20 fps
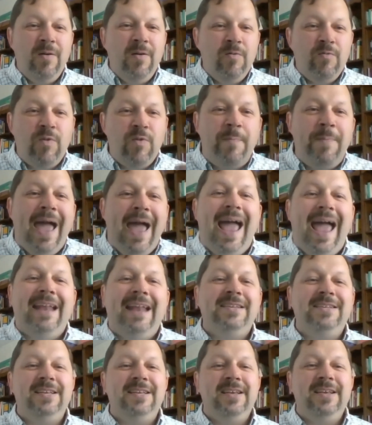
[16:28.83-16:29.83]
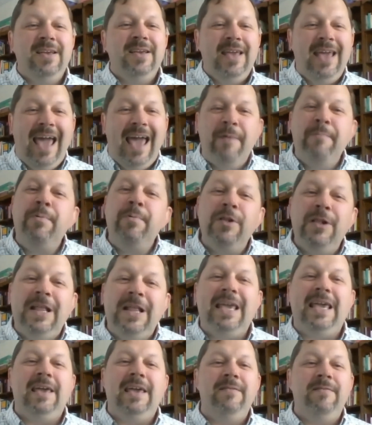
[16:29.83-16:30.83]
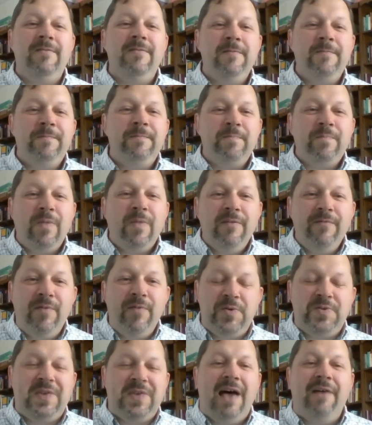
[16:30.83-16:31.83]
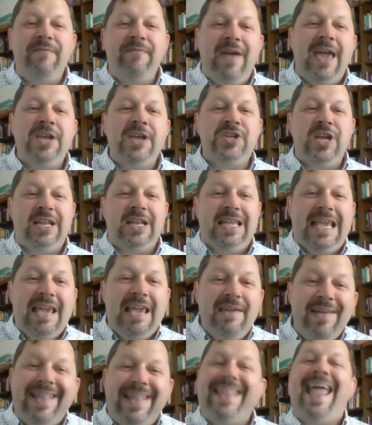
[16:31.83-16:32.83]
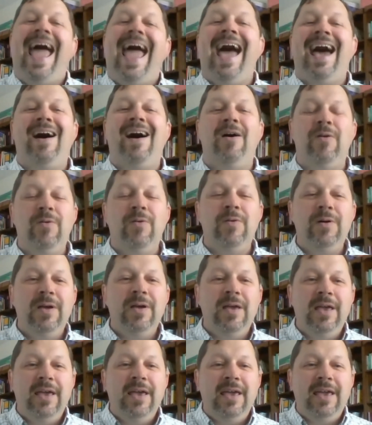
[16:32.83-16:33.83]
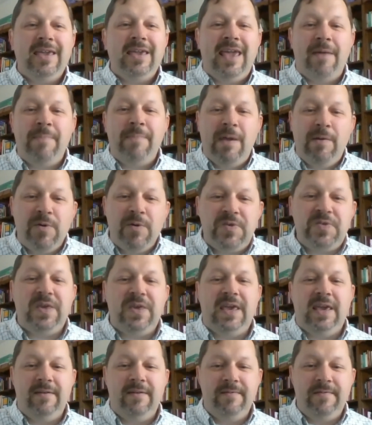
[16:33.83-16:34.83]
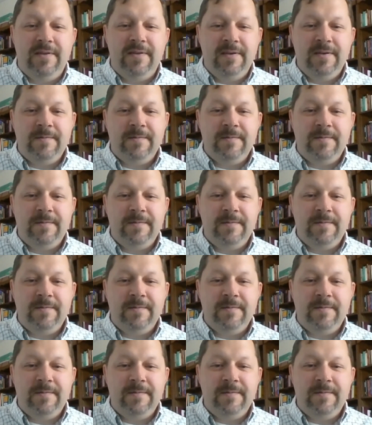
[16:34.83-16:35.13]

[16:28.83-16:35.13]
Repent and believe, for salvation even now can be received.